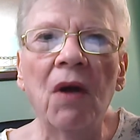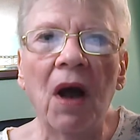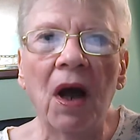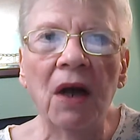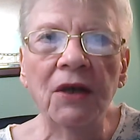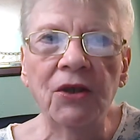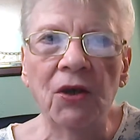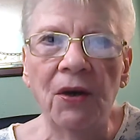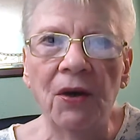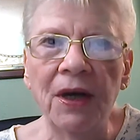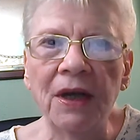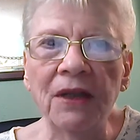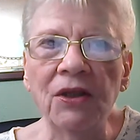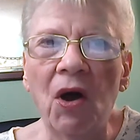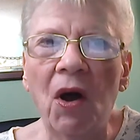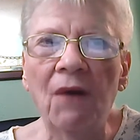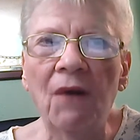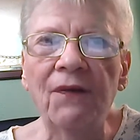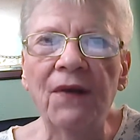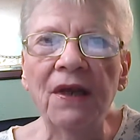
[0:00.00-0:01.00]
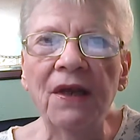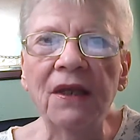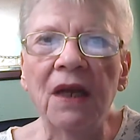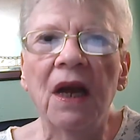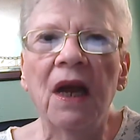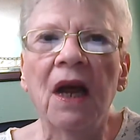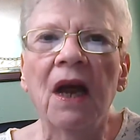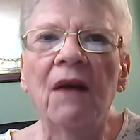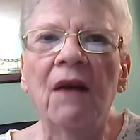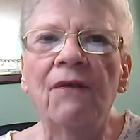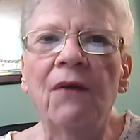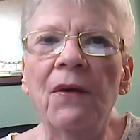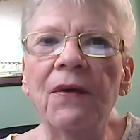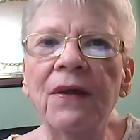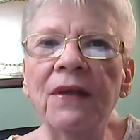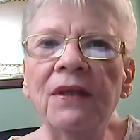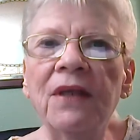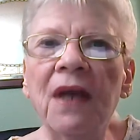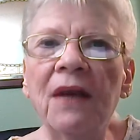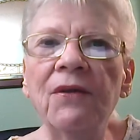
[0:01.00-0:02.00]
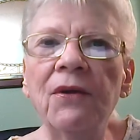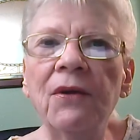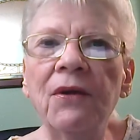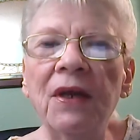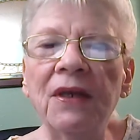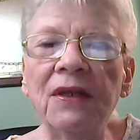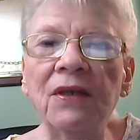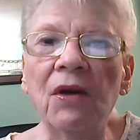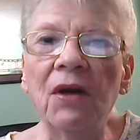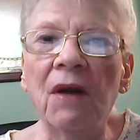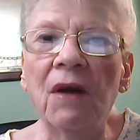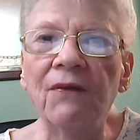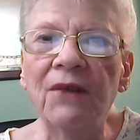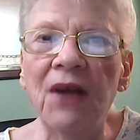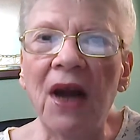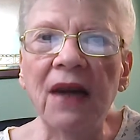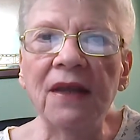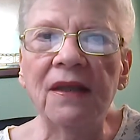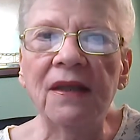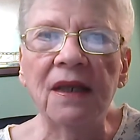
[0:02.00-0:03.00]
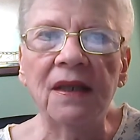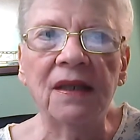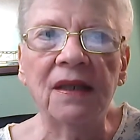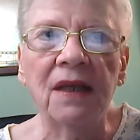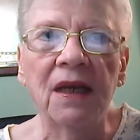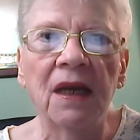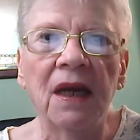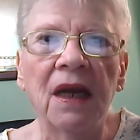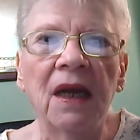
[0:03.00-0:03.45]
Attorney's Office for the Southern District of Texas.